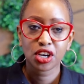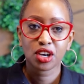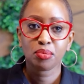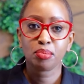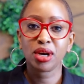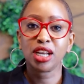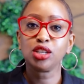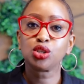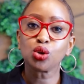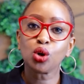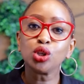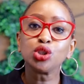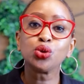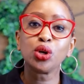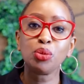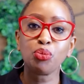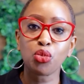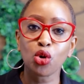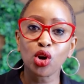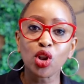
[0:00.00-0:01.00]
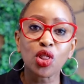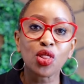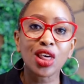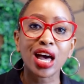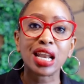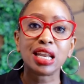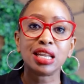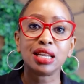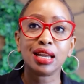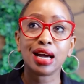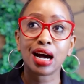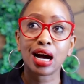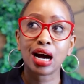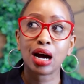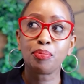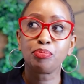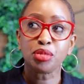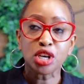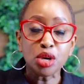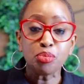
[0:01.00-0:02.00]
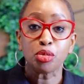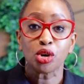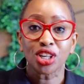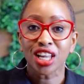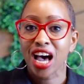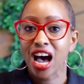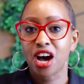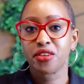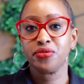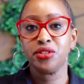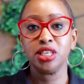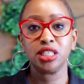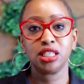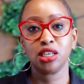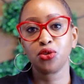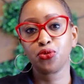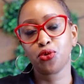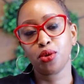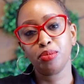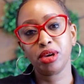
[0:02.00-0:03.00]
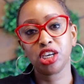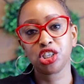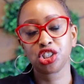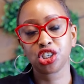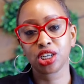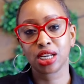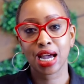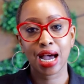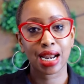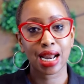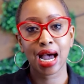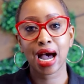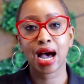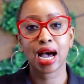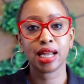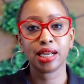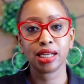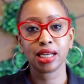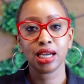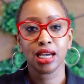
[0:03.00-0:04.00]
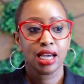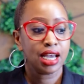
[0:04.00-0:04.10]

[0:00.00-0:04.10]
But it's also important that people have this information at hand.